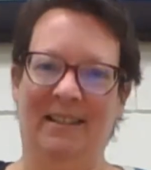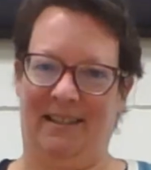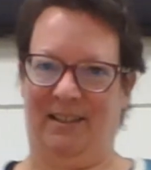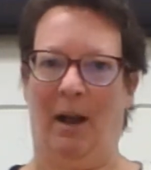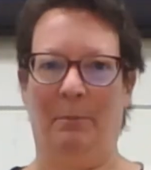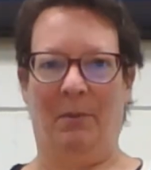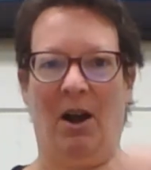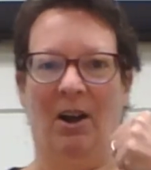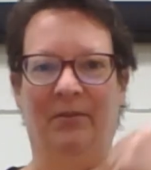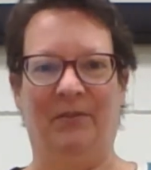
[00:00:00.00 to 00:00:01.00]
stomp
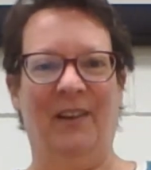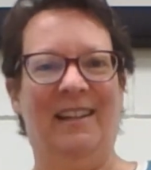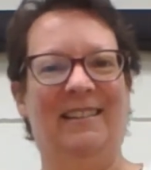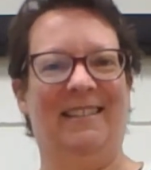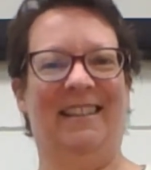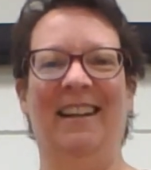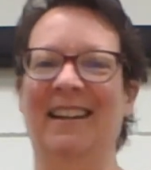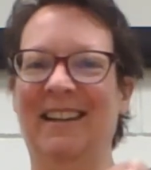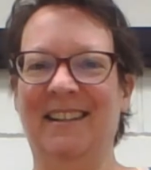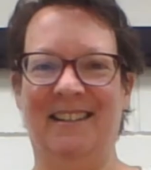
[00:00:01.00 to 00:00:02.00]
our feet,
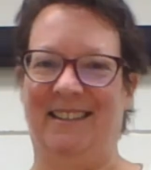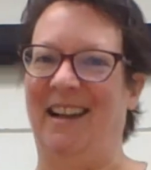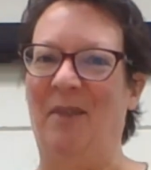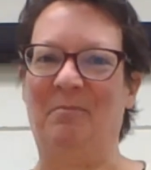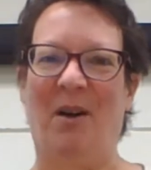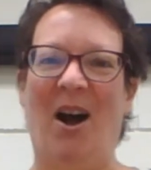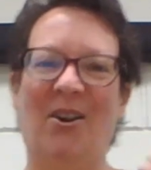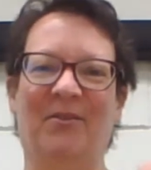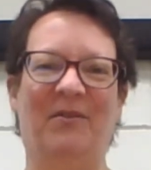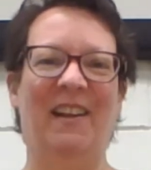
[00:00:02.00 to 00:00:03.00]
stomp
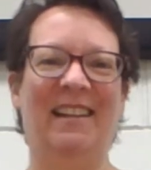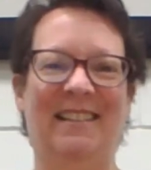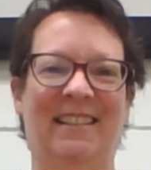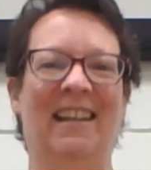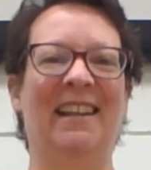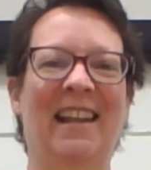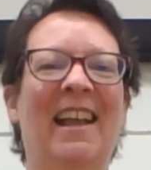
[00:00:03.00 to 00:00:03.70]
our feet.